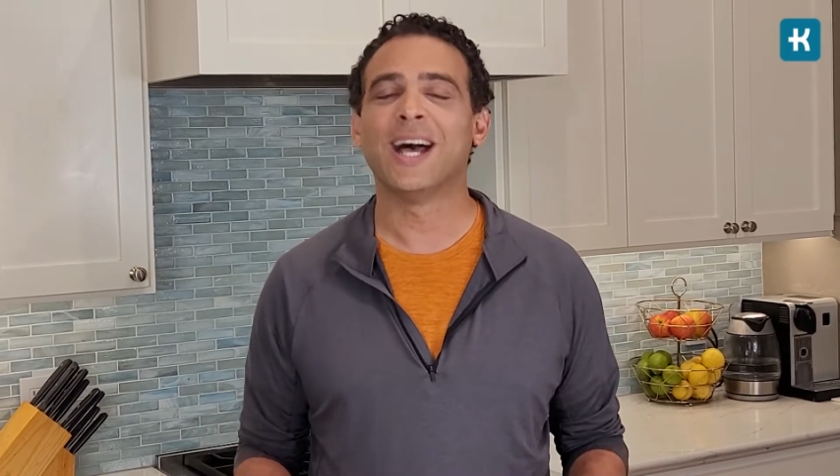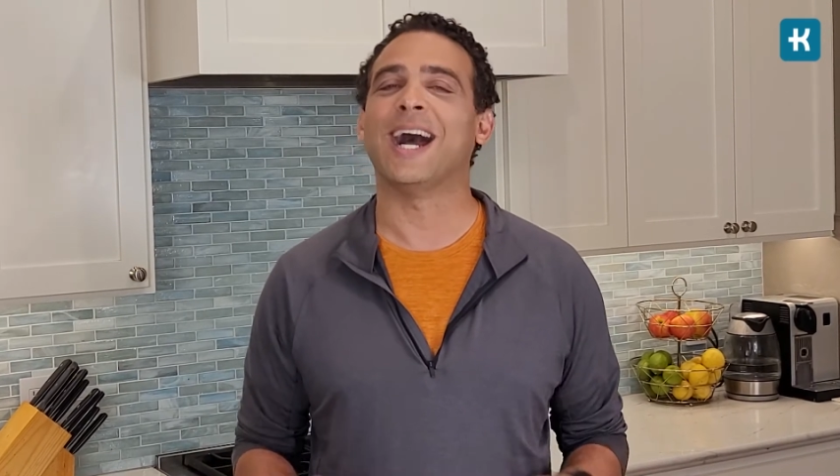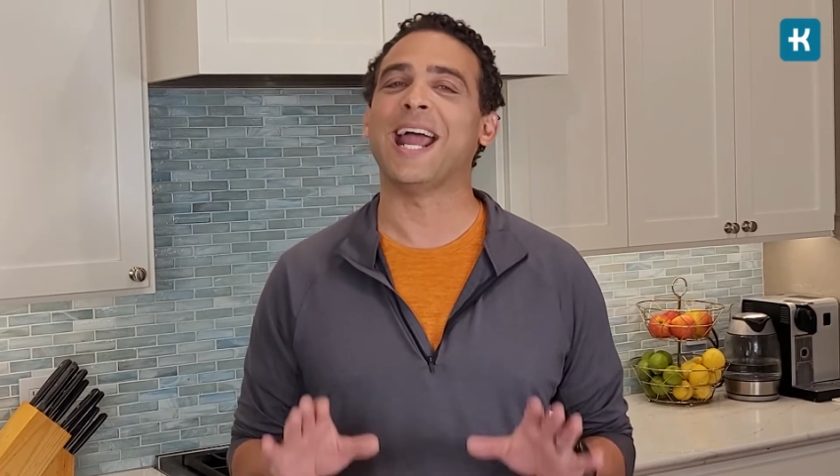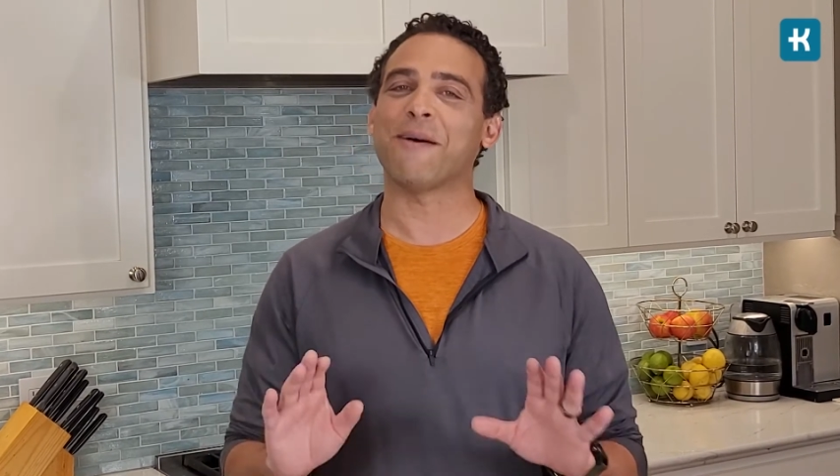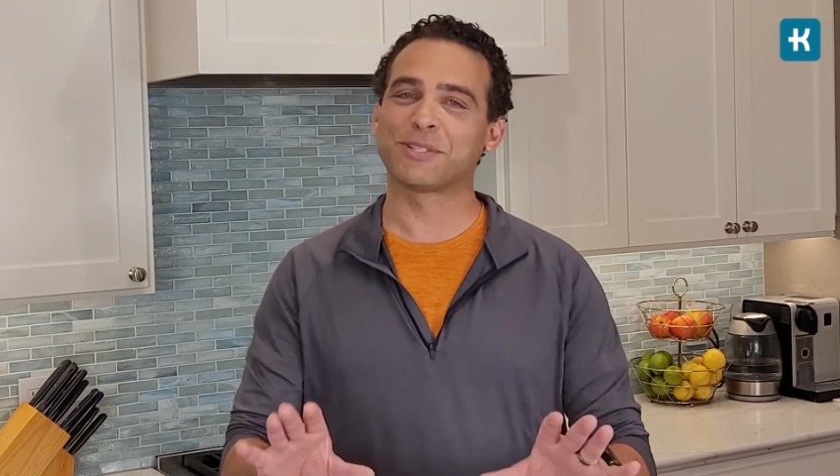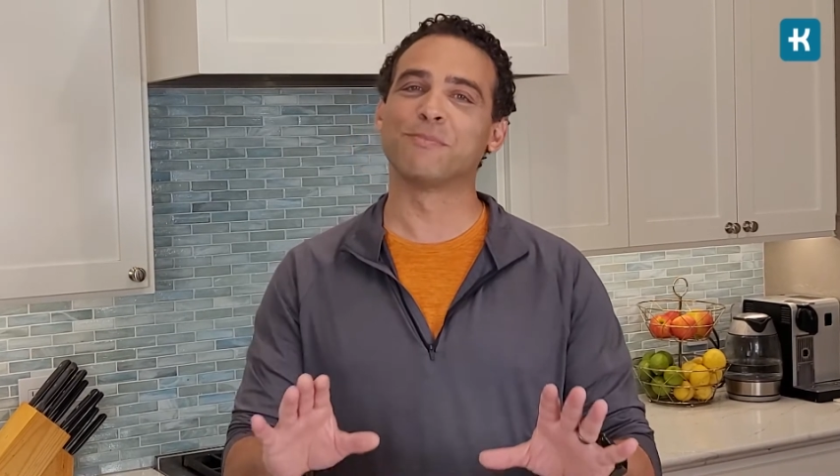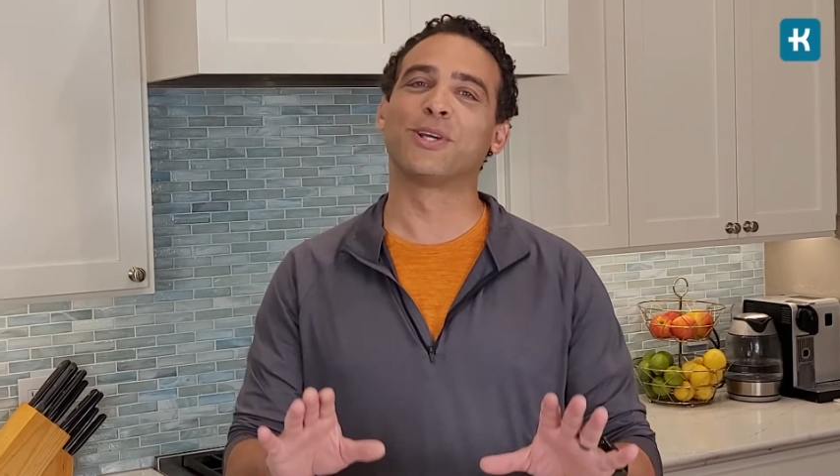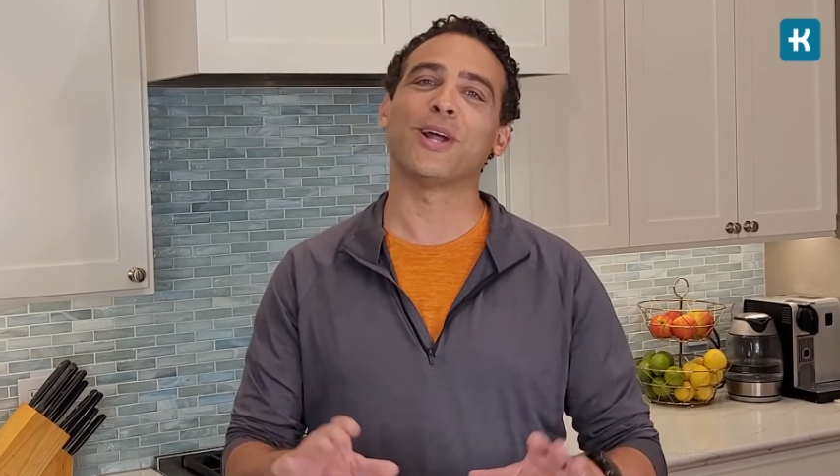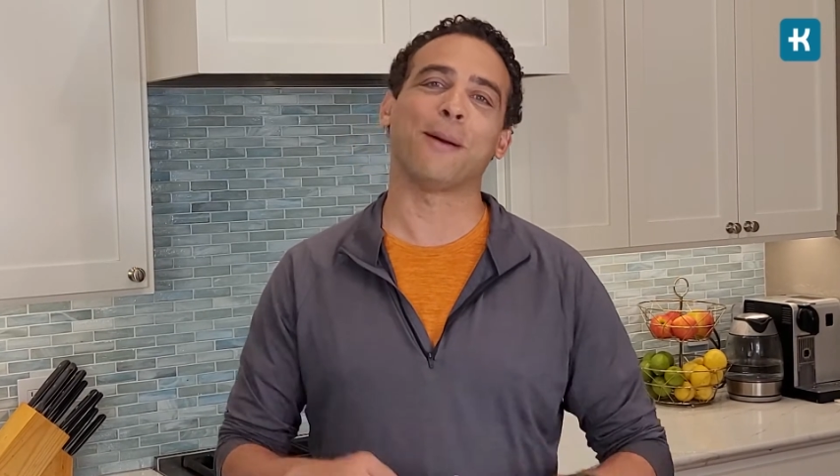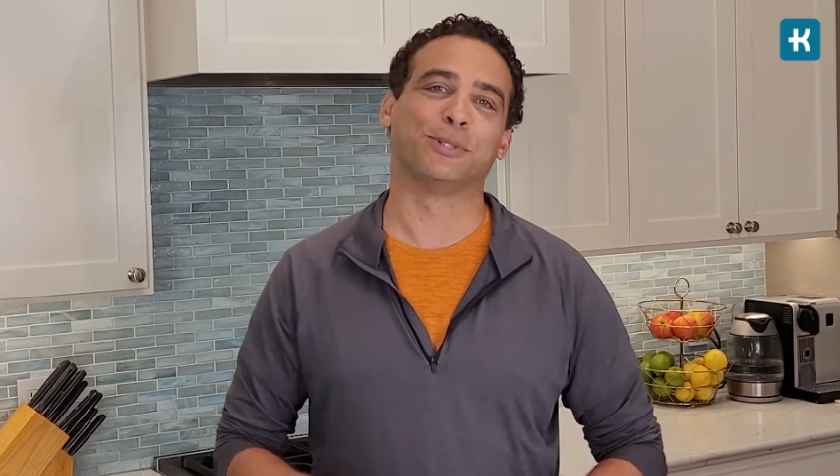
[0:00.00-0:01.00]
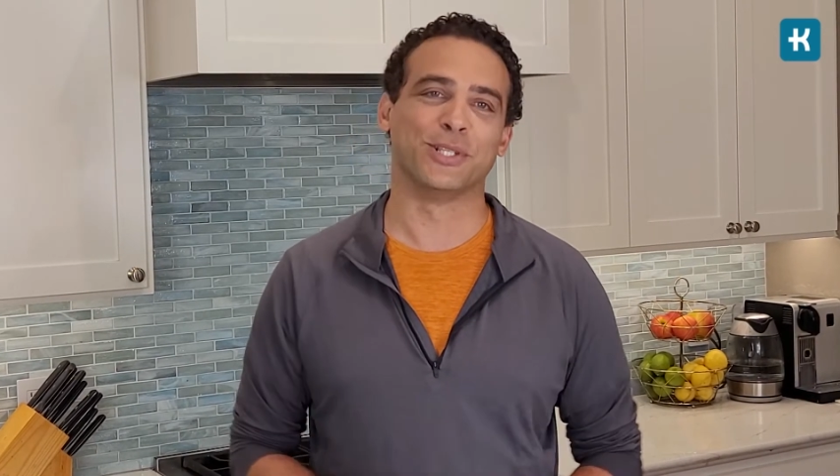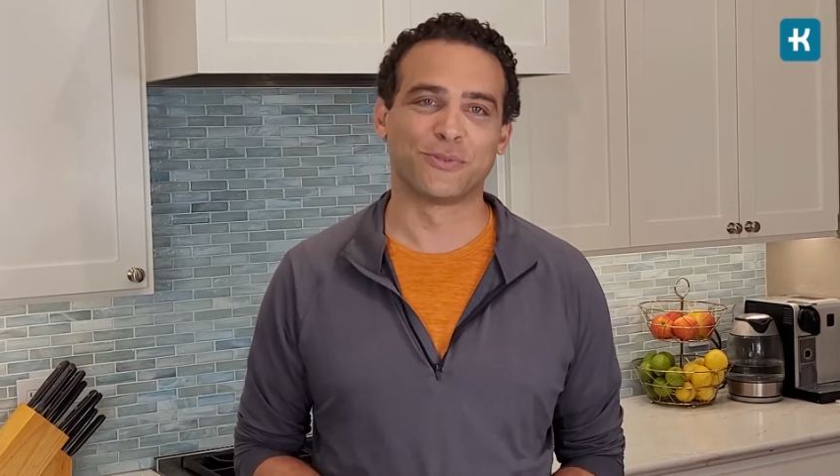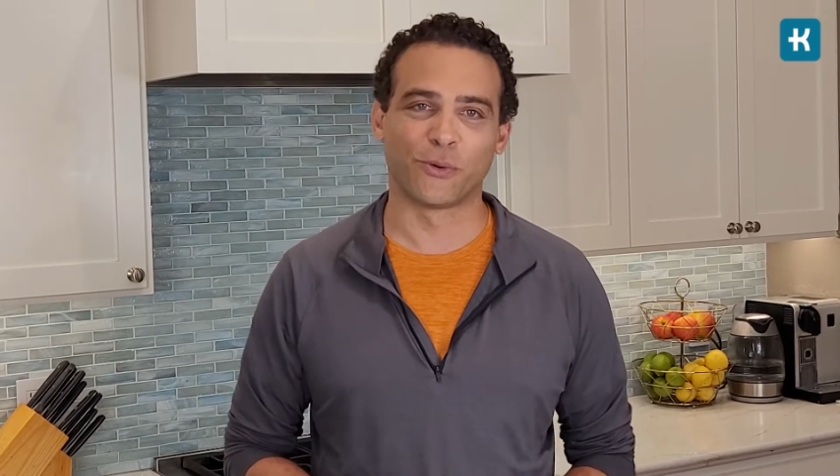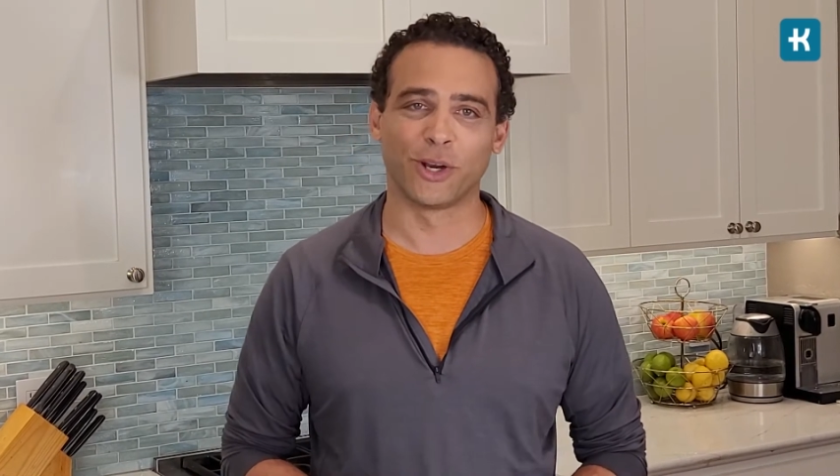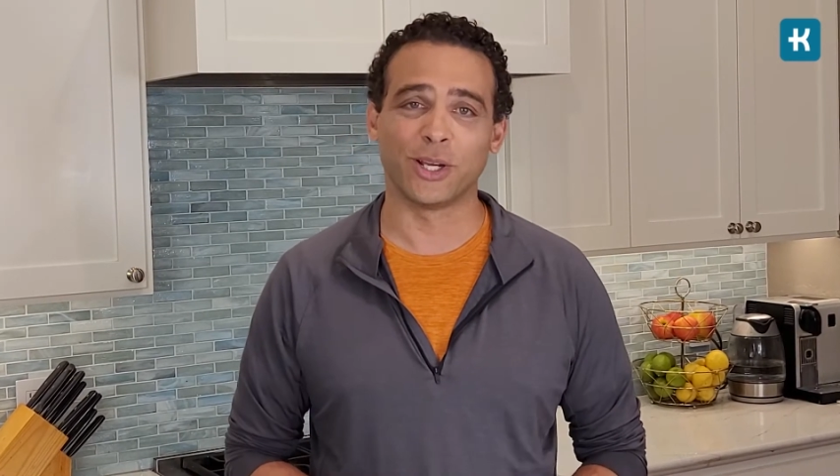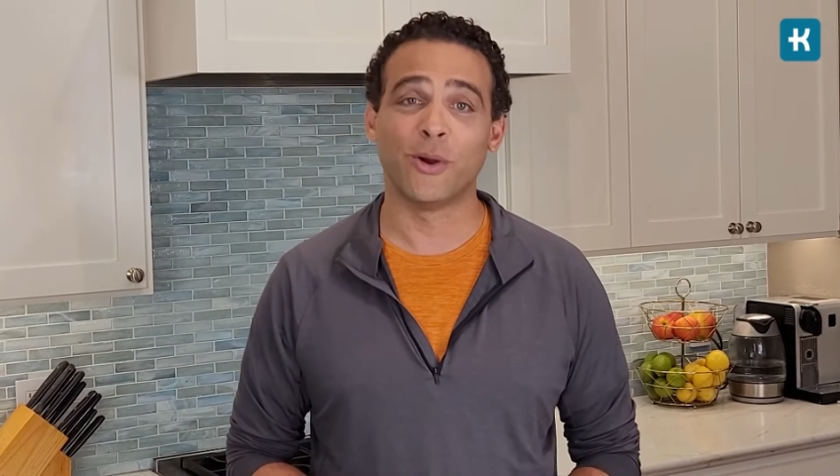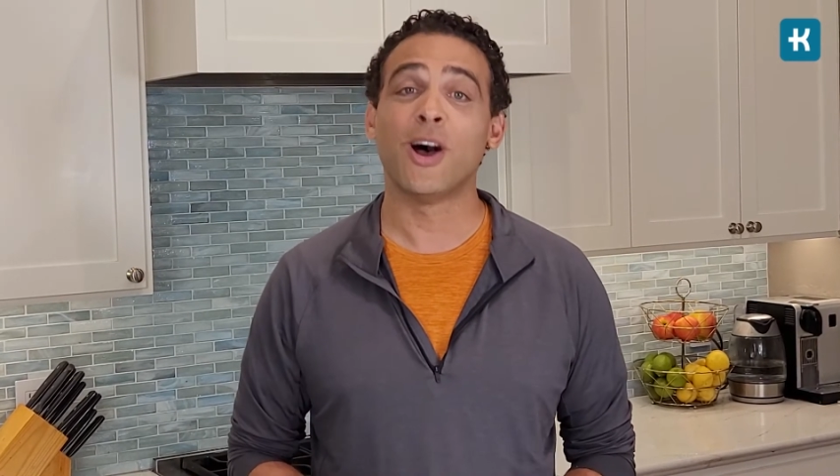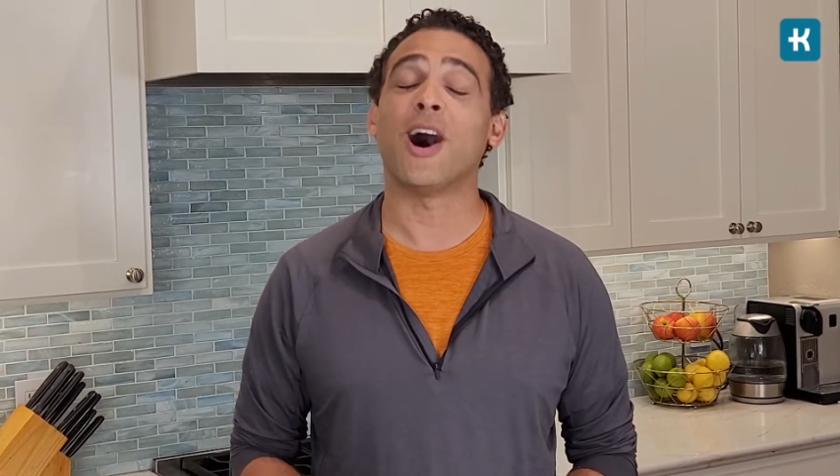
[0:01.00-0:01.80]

I have some good options for you